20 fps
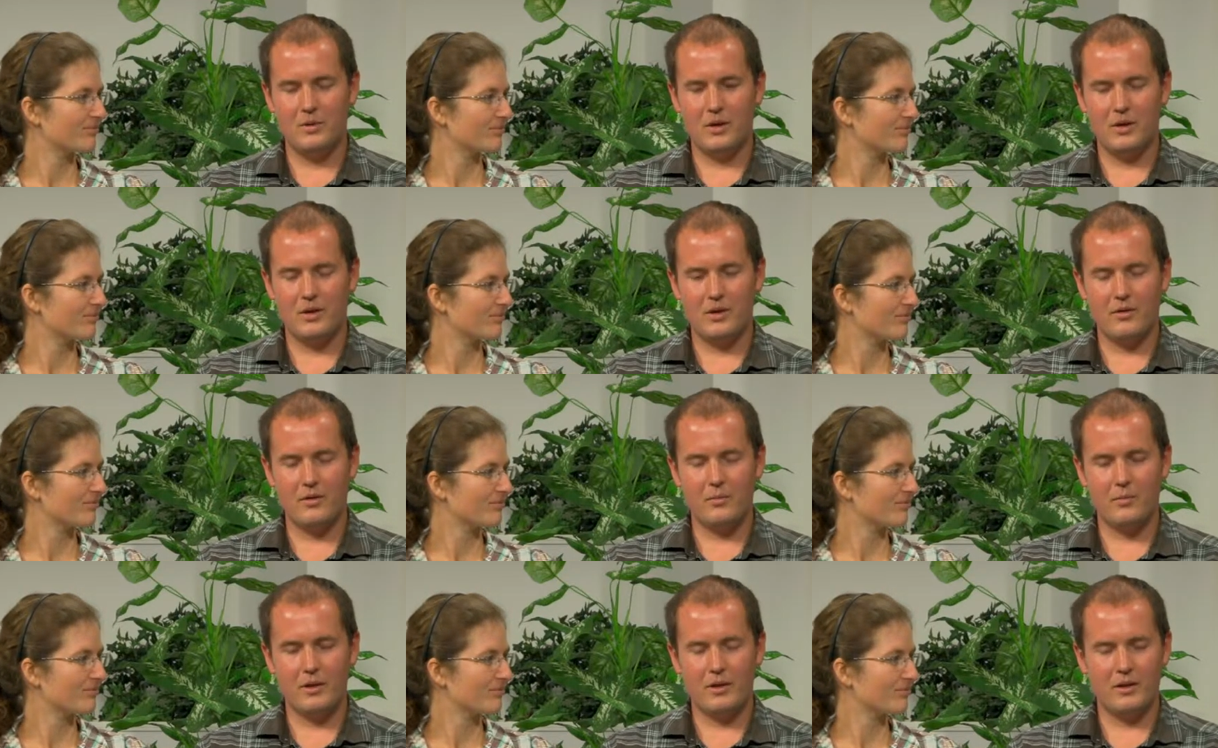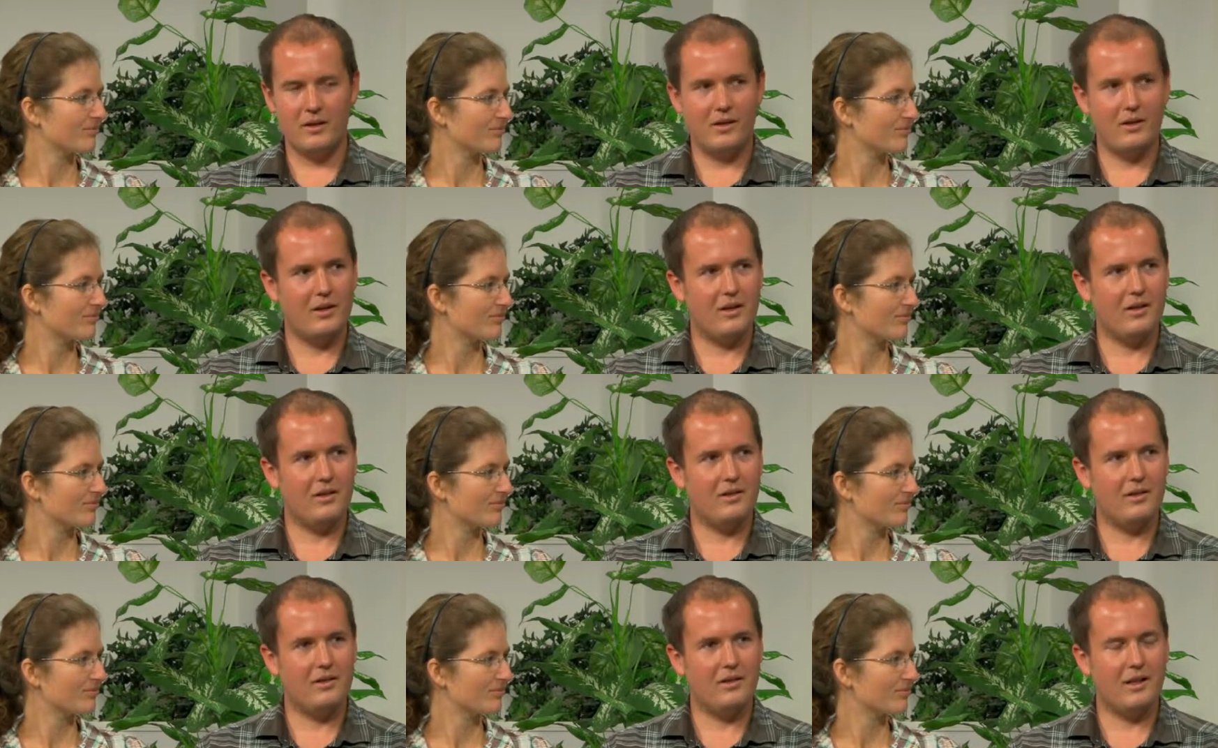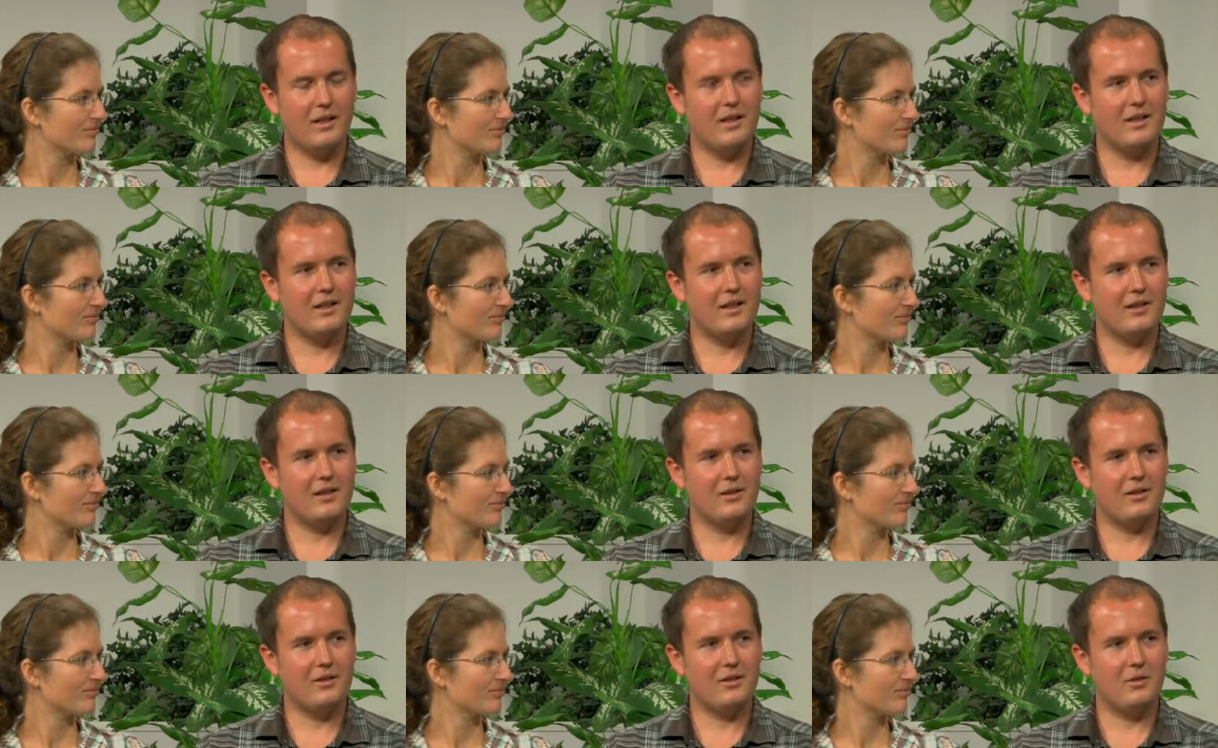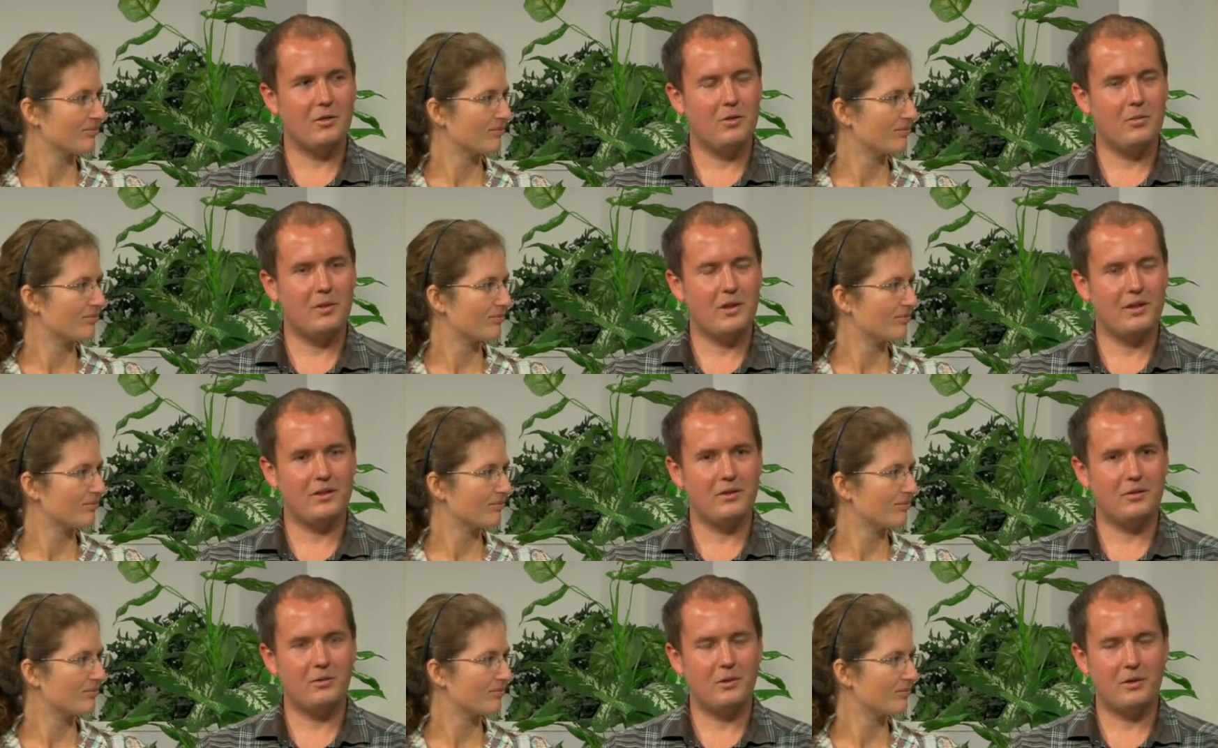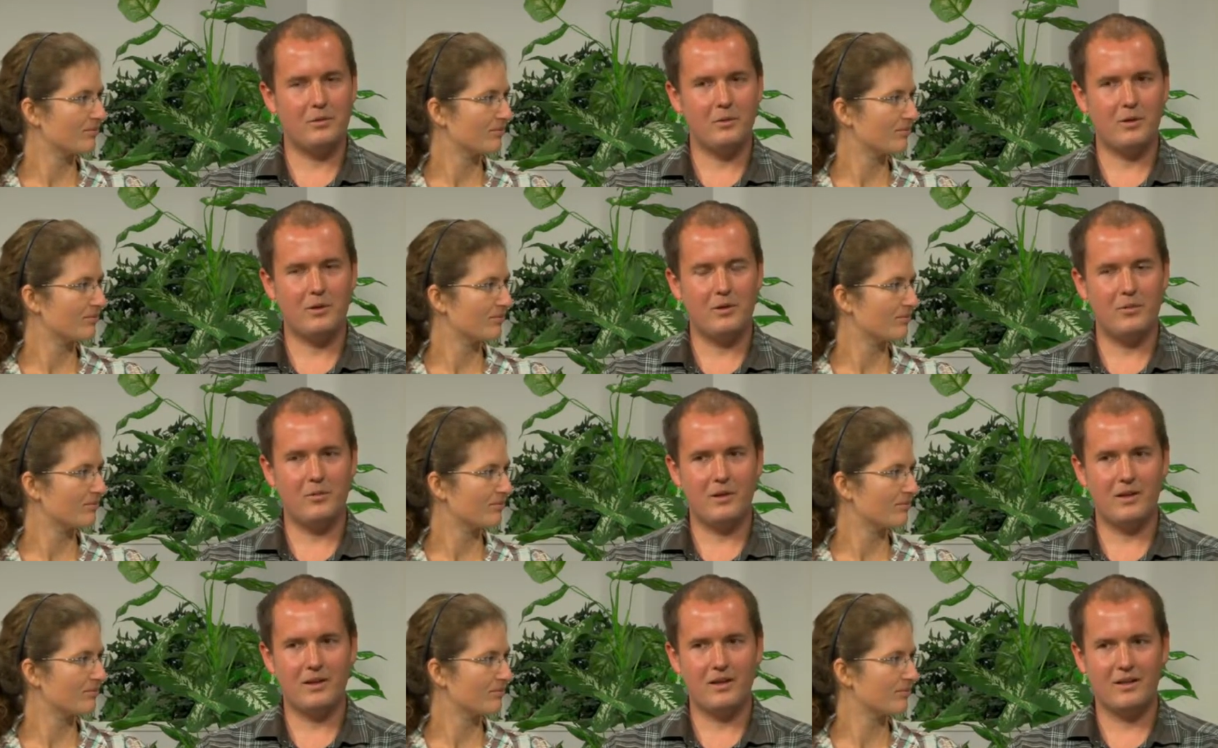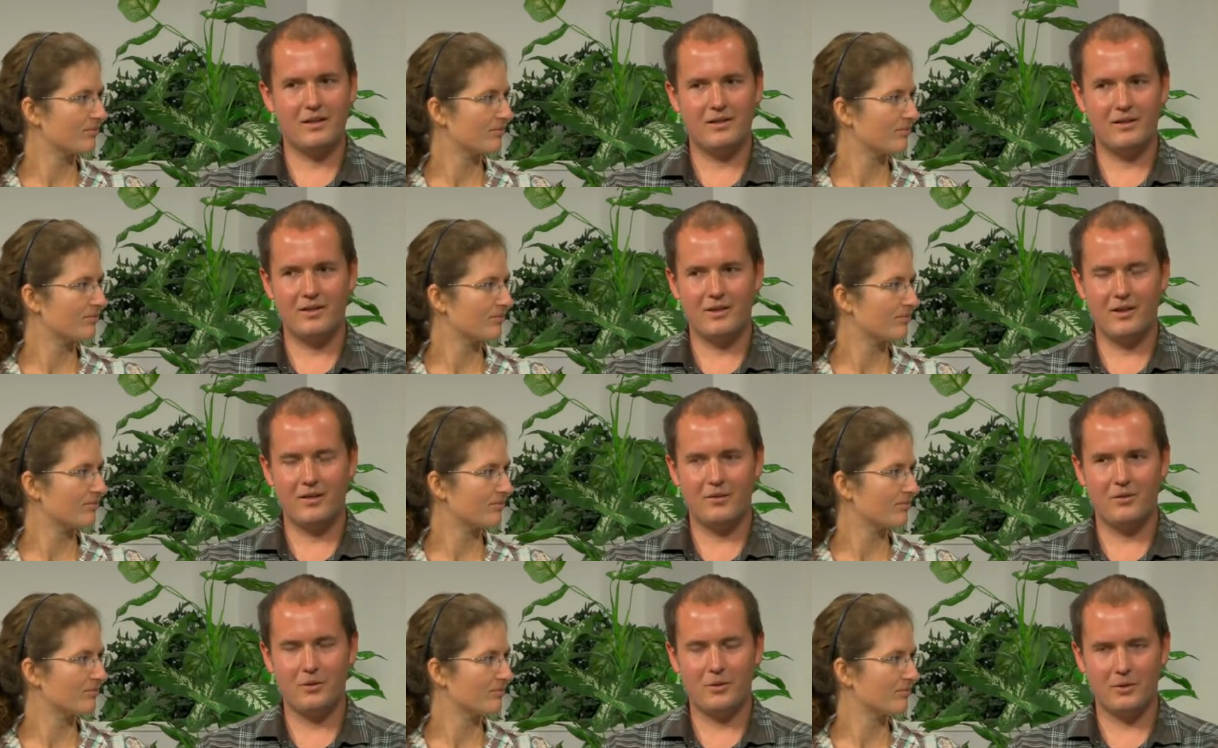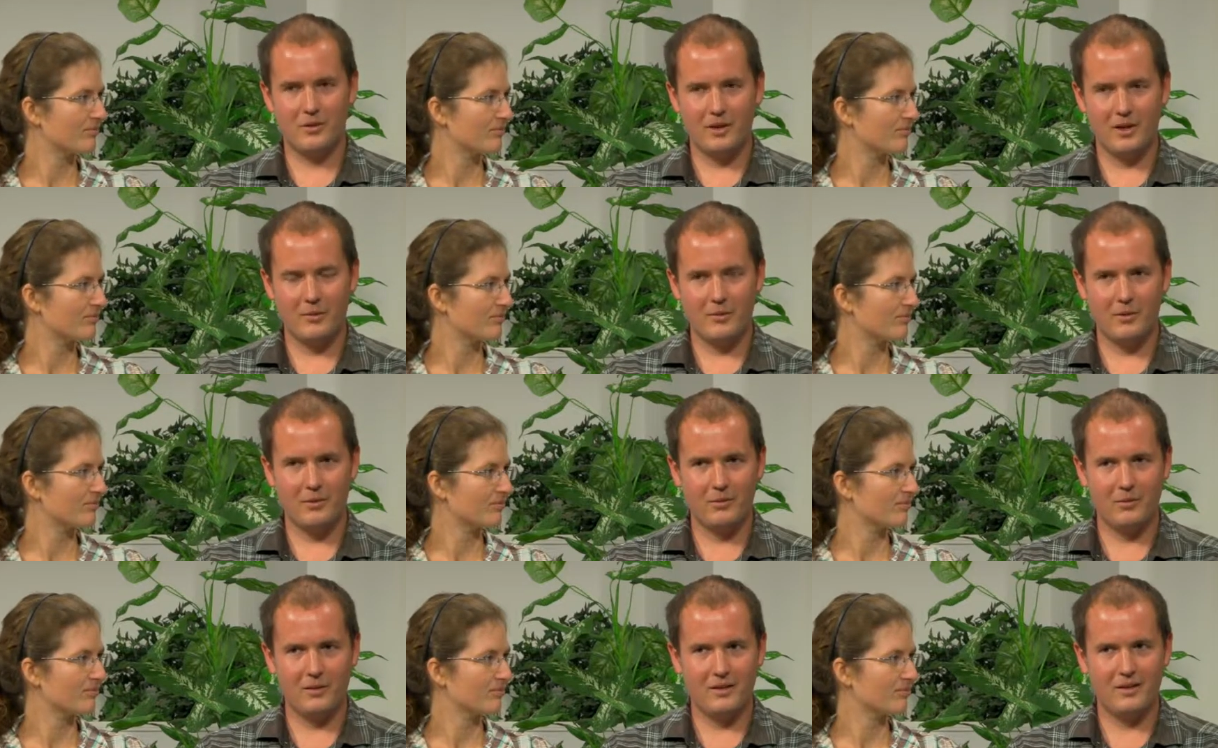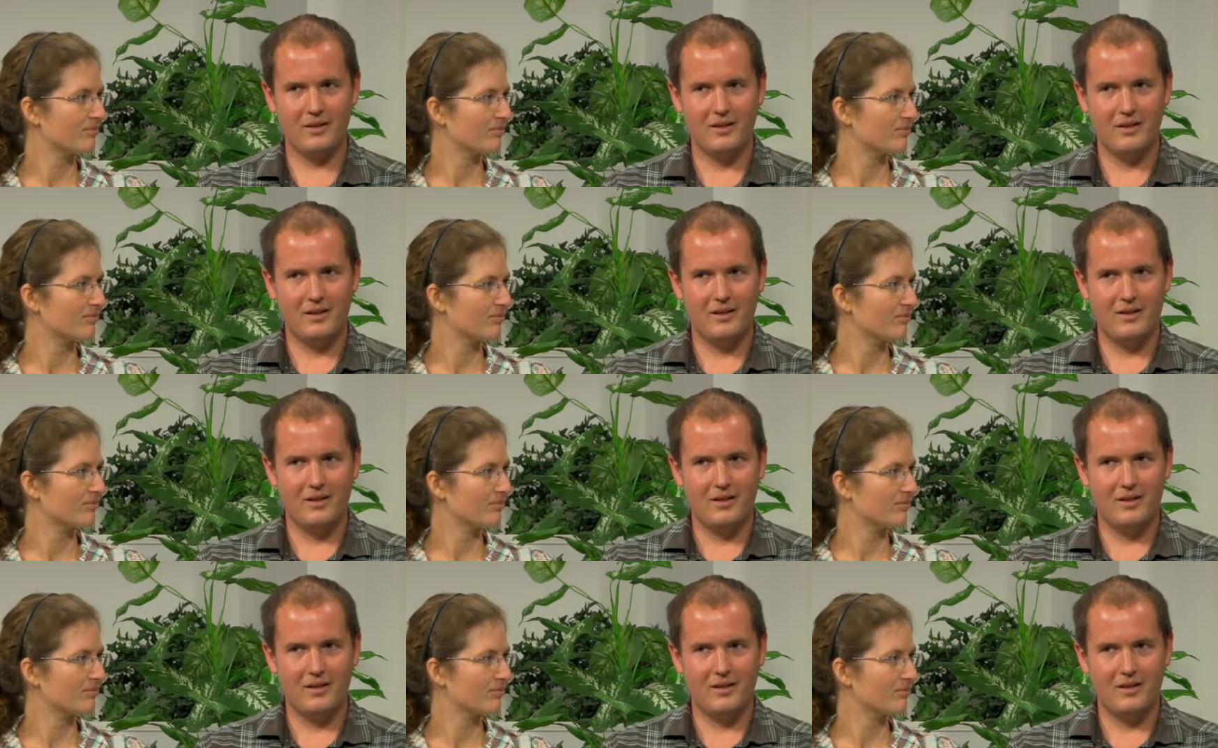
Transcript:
Speaker 1: another missionary Lincoln Gomez went with me that first time I went,